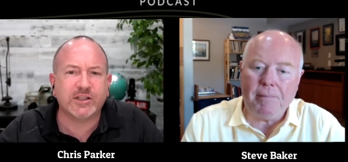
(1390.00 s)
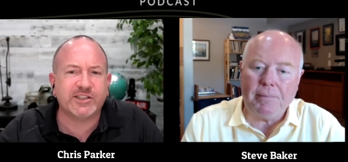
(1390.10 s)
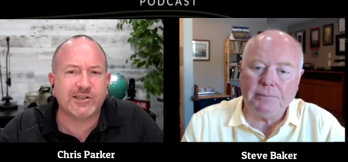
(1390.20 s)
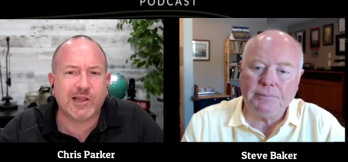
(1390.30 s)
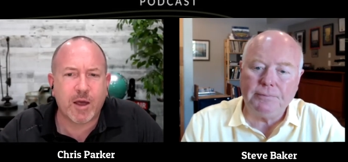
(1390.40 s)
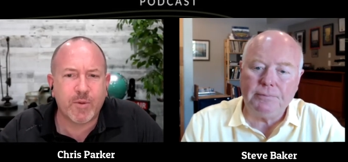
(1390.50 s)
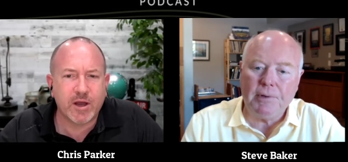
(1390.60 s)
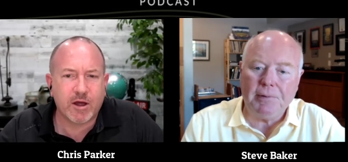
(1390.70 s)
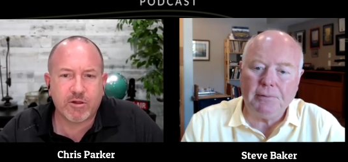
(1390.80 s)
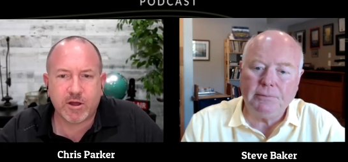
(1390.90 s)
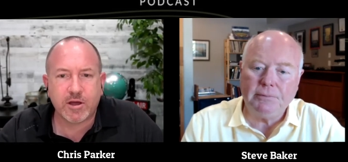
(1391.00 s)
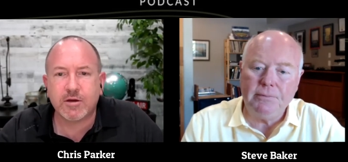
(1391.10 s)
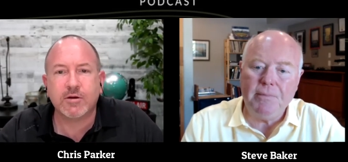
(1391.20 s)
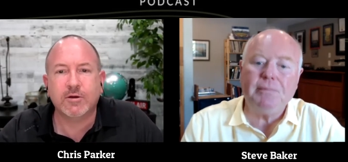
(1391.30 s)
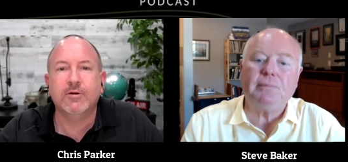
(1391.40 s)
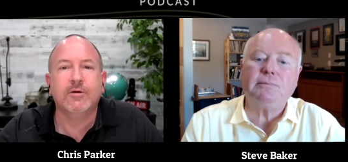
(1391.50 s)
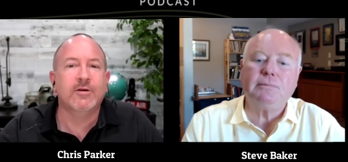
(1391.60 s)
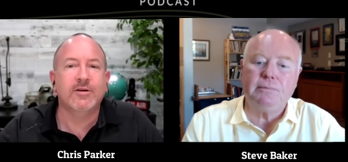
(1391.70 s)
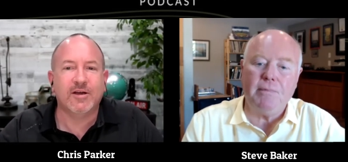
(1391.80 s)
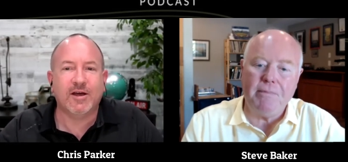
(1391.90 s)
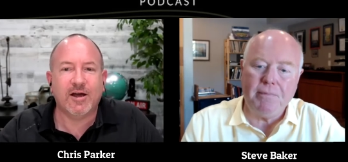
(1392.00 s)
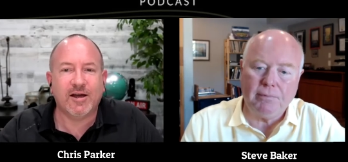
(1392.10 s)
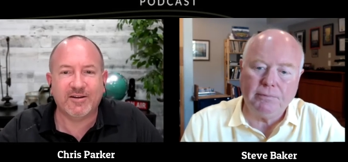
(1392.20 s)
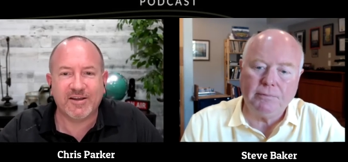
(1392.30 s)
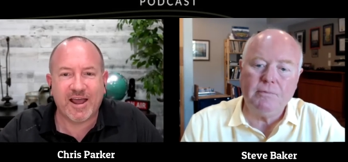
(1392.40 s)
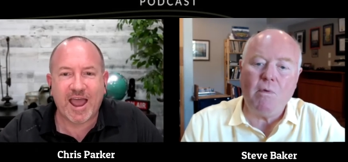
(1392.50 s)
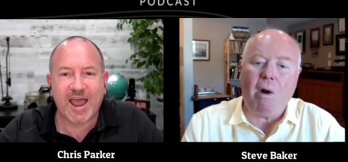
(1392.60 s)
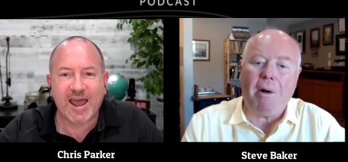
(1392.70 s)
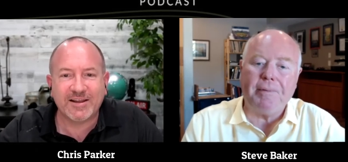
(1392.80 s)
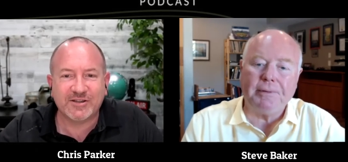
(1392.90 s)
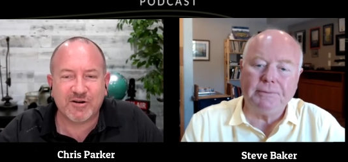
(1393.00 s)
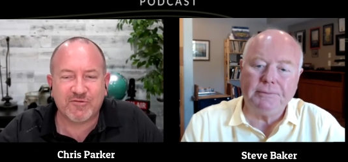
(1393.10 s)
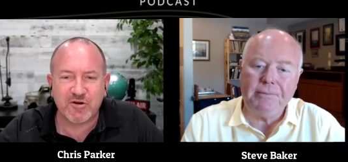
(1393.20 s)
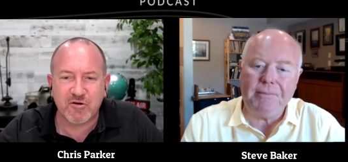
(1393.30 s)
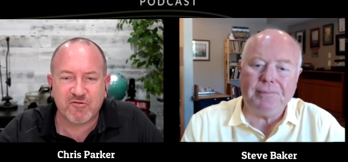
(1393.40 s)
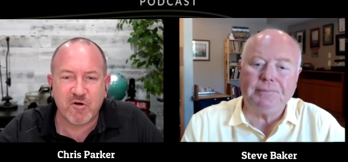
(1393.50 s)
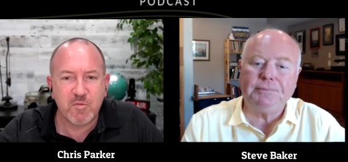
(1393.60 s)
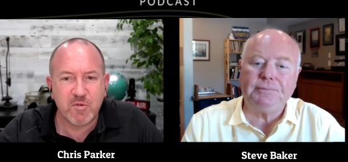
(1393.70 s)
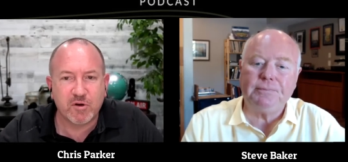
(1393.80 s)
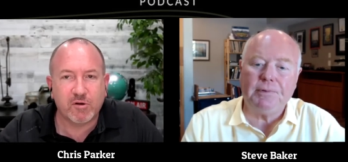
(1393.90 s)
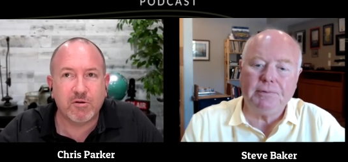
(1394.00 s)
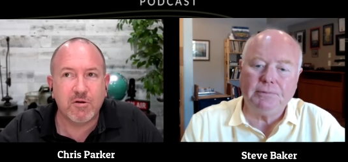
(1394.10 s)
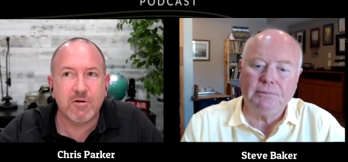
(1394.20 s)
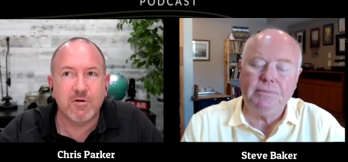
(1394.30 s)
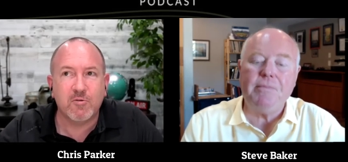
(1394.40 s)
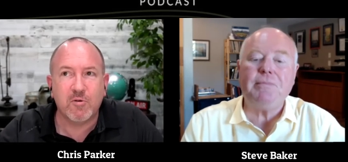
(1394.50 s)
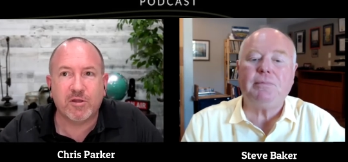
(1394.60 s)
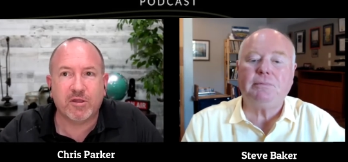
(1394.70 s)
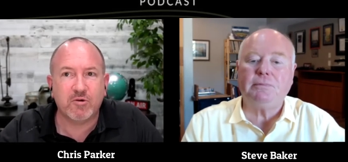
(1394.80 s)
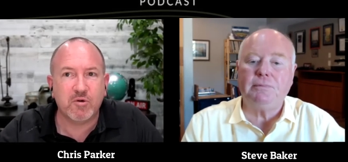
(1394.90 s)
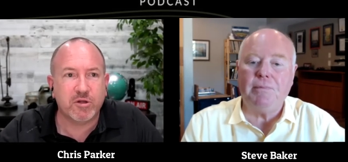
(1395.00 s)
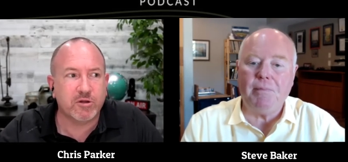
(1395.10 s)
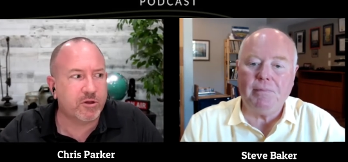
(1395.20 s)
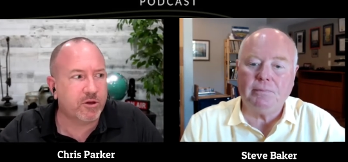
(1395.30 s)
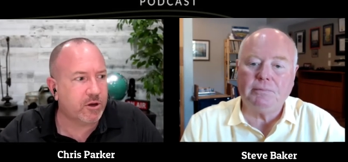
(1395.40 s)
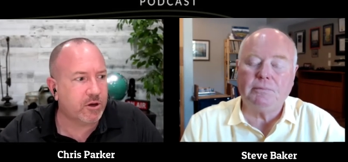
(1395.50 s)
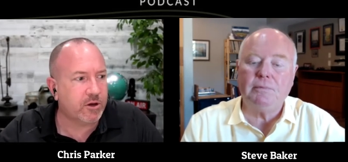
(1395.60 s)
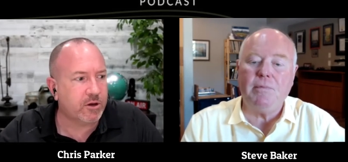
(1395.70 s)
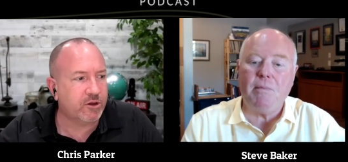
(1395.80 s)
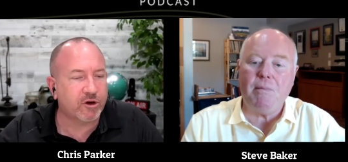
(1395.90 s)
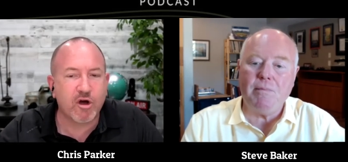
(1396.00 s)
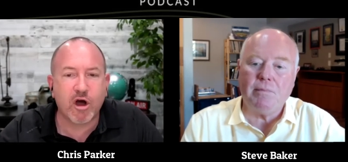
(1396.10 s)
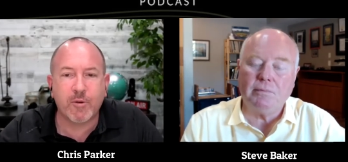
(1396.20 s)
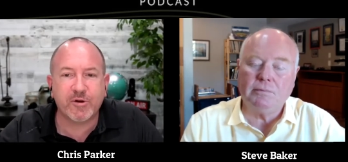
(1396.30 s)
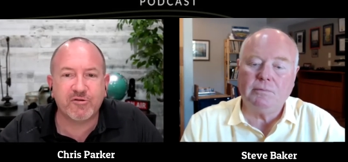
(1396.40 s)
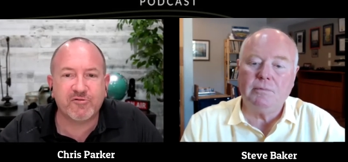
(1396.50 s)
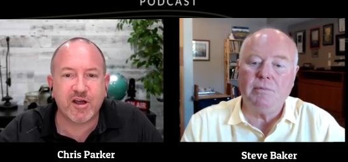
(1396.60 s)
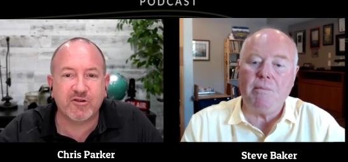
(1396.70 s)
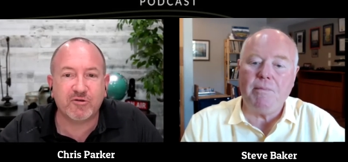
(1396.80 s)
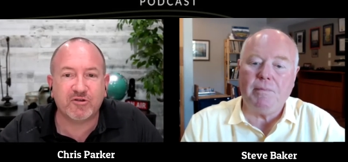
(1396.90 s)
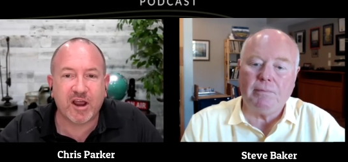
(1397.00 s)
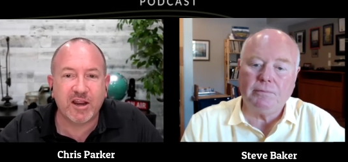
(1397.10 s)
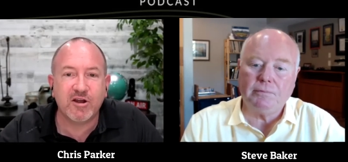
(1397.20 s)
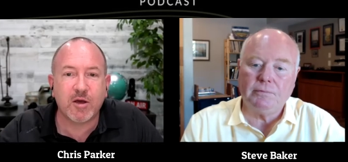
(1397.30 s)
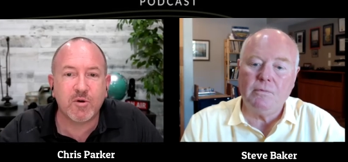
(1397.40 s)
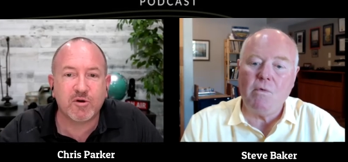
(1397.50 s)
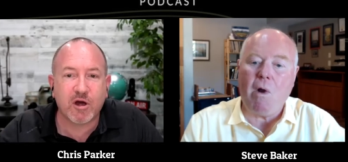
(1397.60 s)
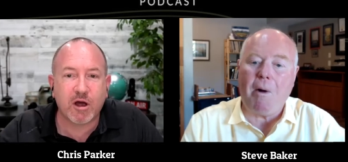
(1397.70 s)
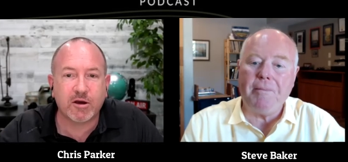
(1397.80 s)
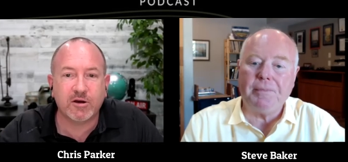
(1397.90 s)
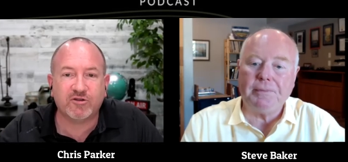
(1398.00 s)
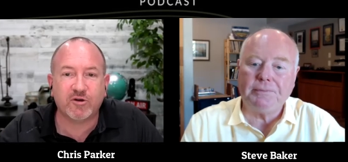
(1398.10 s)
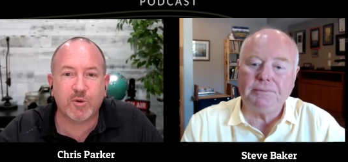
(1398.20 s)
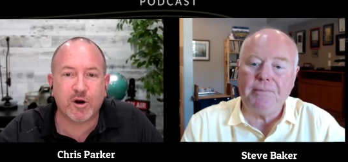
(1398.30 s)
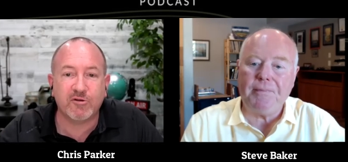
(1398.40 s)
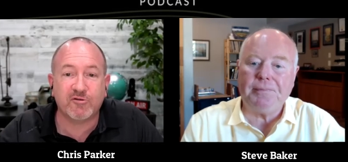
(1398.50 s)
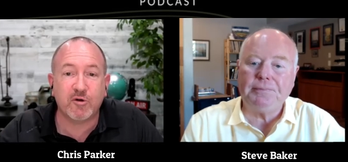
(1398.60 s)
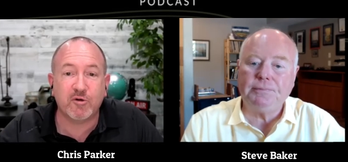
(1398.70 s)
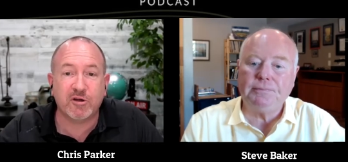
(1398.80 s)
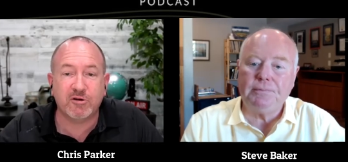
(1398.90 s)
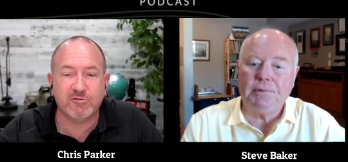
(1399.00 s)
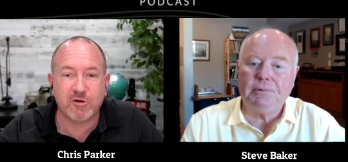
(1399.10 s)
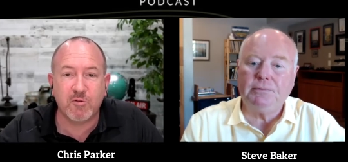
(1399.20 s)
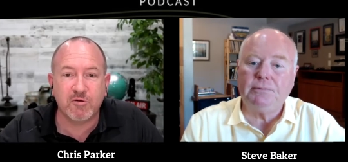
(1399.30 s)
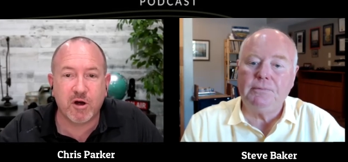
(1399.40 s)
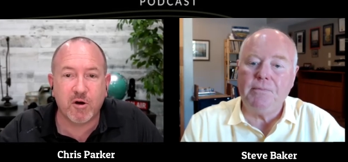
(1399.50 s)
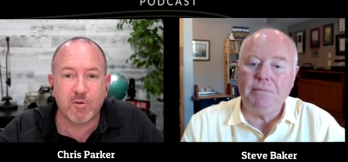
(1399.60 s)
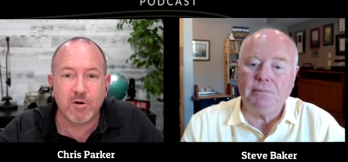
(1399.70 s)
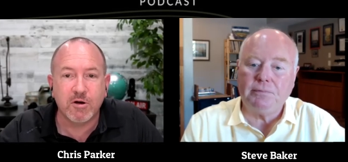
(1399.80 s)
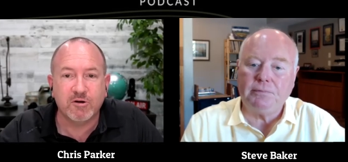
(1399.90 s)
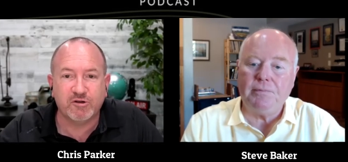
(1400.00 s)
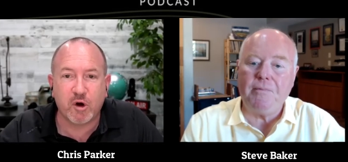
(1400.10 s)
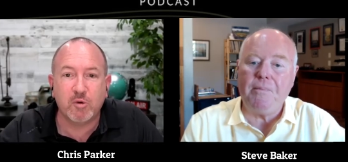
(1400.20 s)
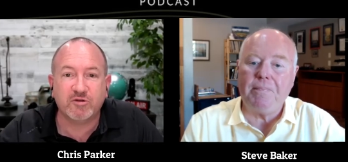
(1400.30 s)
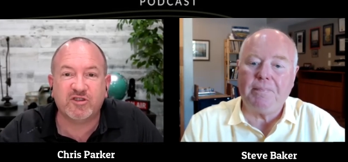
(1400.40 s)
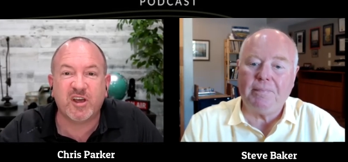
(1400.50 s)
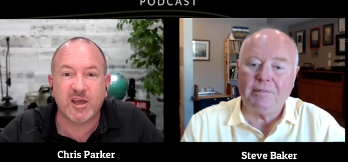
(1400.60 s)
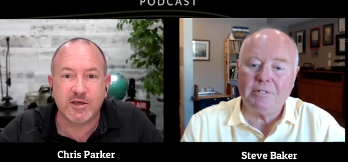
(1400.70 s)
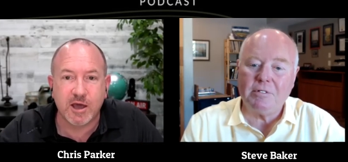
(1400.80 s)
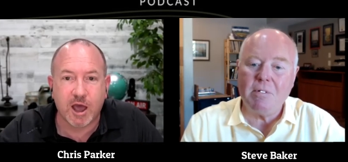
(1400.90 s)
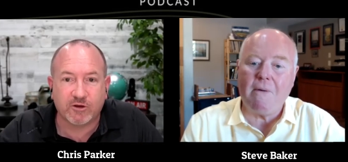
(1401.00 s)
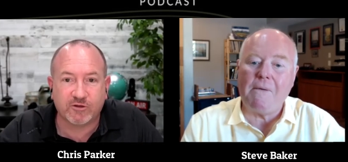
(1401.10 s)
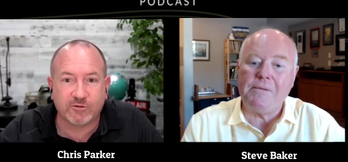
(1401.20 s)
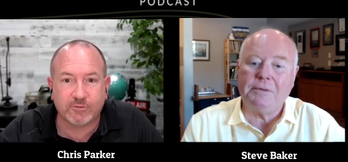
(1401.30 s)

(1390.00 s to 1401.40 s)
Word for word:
Speaker 1: it slamming, I think, uh, you know, a- adding stuff to your phone bill when, when the the common advice was anytime you're talking to someone on the phone that you don't know, don't say yes.